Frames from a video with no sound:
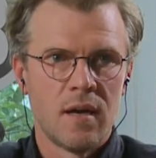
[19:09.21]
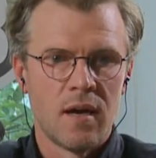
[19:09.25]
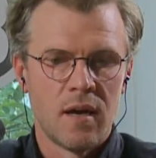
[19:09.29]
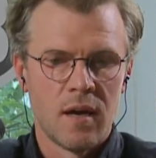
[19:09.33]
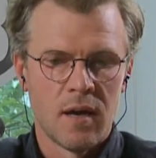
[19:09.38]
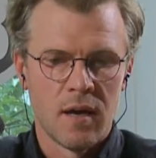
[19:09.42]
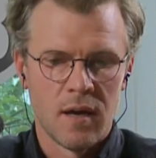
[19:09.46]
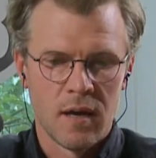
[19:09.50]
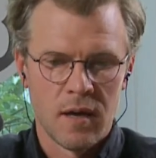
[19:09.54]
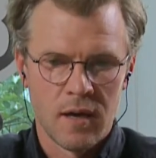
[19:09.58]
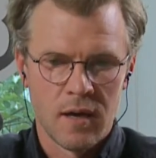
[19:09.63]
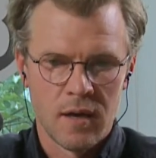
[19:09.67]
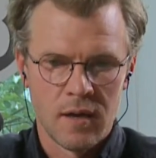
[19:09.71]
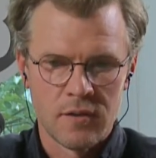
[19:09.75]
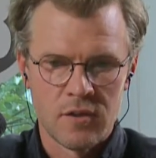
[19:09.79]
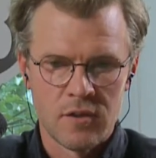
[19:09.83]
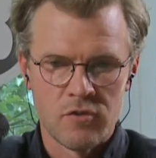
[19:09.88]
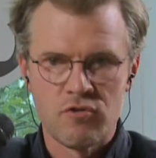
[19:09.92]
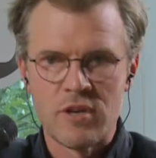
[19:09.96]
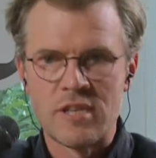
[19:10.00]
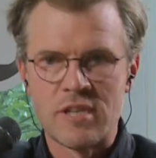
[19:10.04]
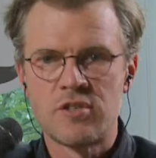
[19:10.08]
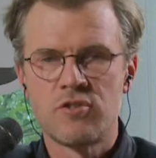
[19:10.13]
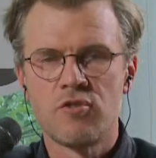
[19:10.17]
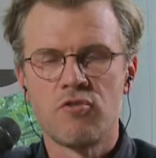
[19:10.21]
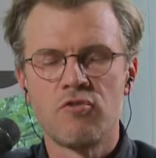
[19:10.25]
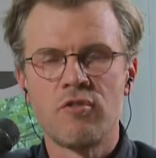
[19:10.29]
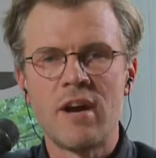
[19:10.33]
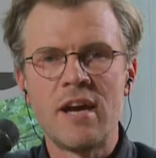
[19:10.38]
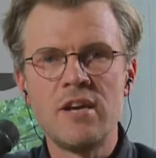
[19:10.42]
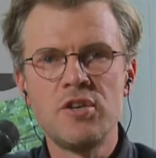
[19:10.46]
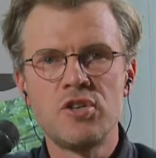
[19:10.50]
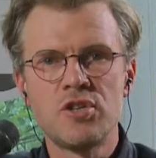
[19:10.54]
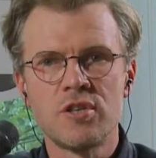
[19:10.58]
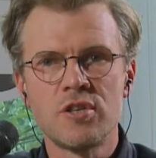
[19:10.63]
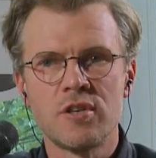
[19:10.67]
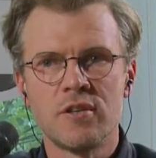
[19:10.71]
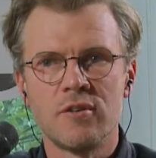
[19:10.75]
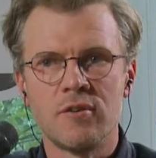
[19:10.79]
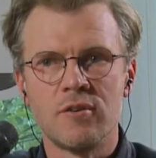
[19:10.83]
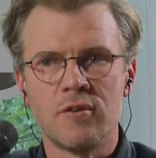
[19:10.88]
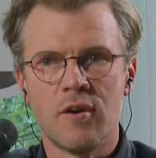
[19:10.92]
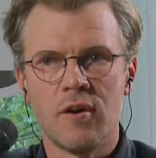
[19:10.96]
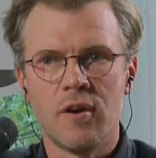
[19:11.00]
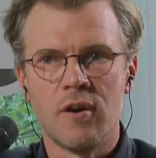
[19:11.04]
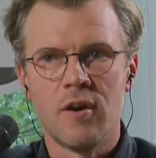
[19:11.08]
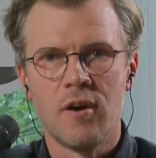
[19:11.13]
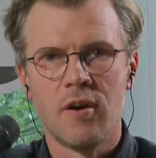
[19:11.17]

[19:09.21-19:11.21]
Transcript: the restoration